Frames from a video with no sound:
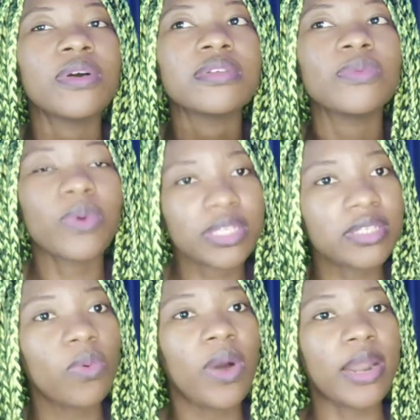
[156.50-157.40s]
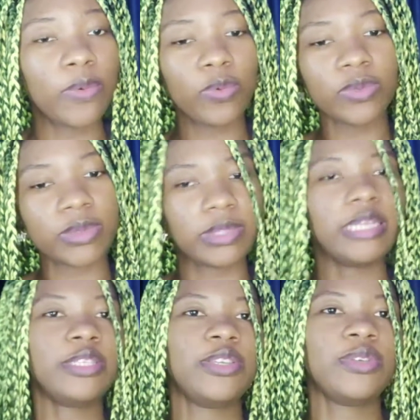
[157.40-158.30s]
was the one who
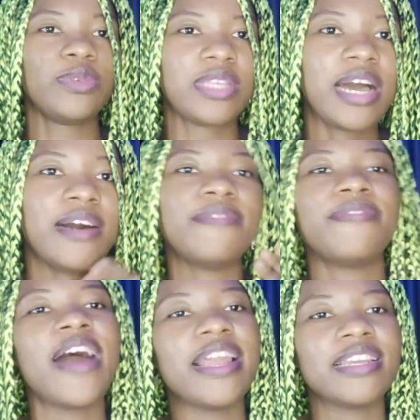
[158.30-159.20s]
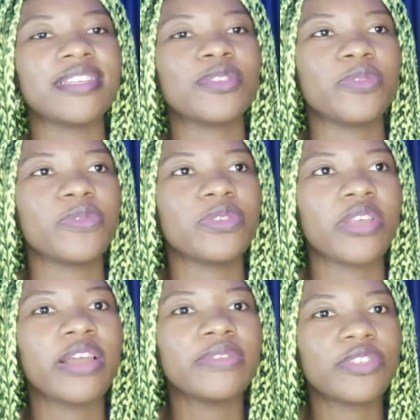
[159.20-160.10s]
seduced her father to do
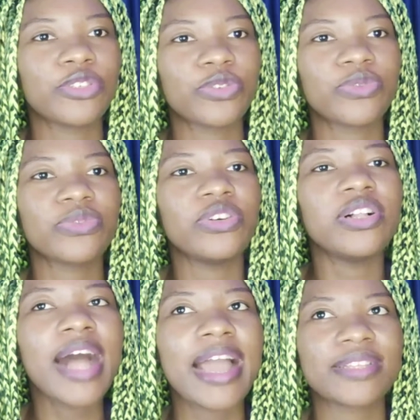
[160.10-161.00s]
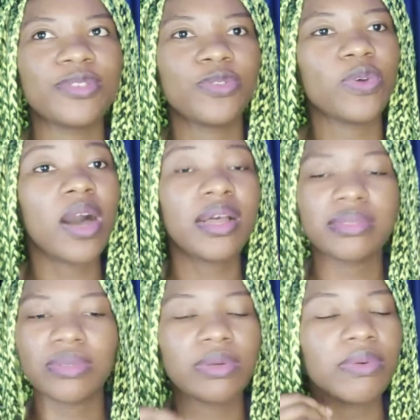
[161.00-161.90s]
such cruel acts to her.
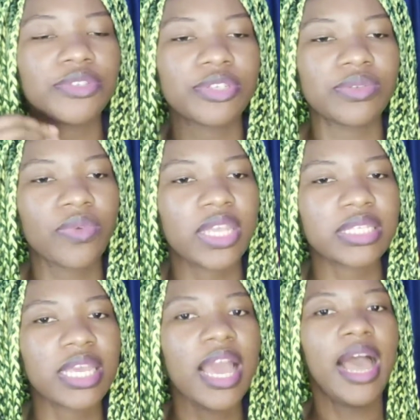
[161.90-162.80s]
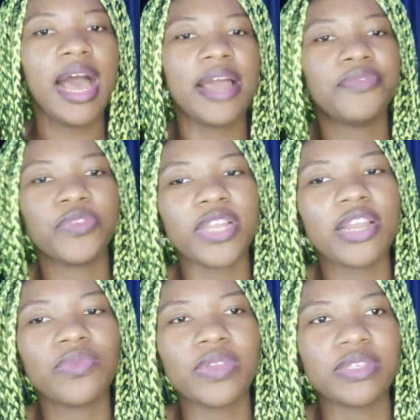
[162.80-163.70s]
So it was just crazy, and for
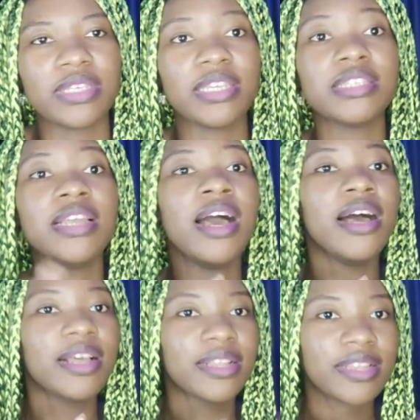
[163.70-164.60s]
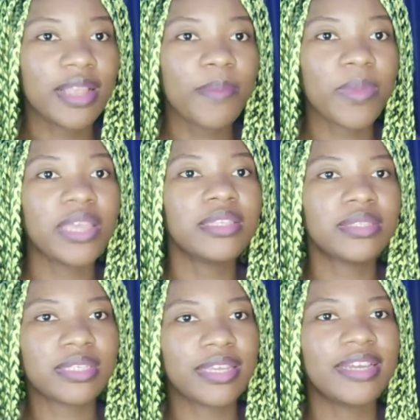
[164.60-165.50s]
that reason
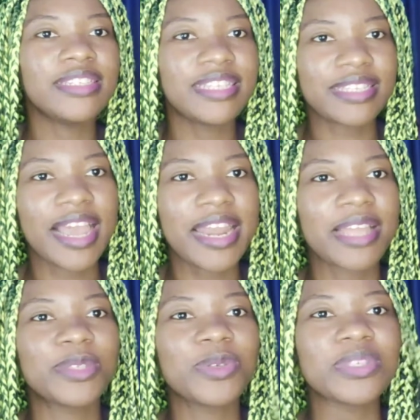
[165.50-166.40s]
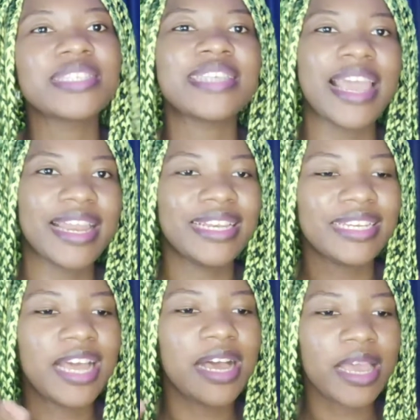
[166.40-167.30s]
Clemence decided to
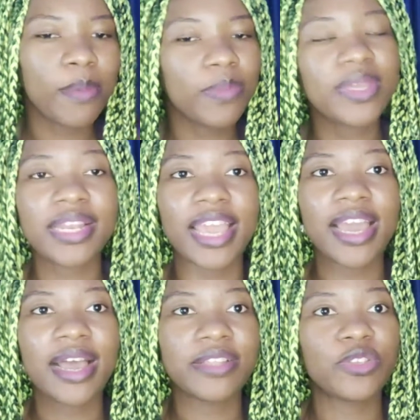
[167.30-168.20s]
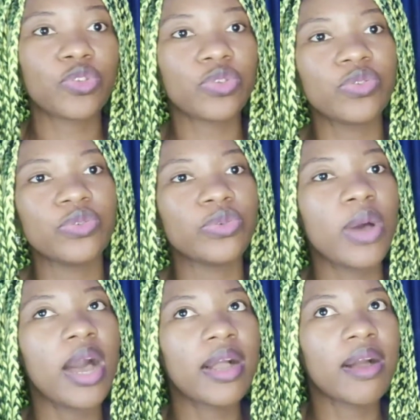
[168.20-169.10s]
send Emilia
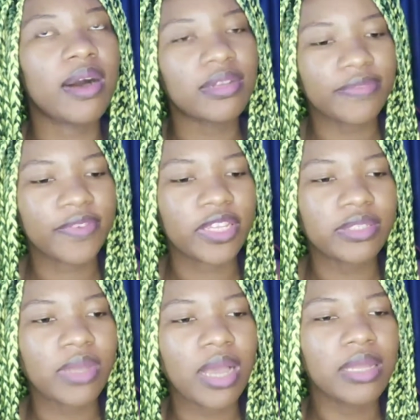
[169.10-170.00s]
to a convent.